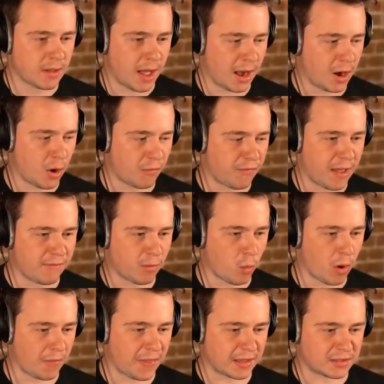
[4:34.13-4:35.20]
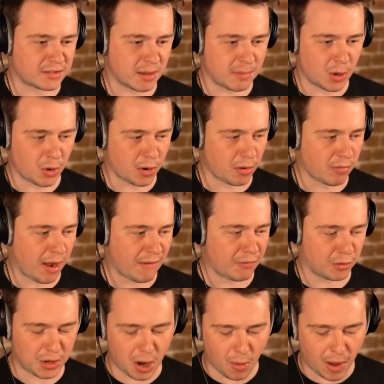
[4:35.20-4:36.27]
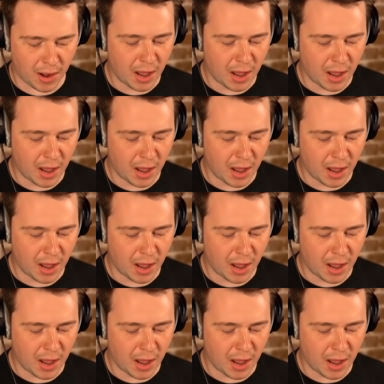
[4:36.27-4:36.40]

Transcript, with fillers: I don't know if I even want that semi-auto rifle. You know what?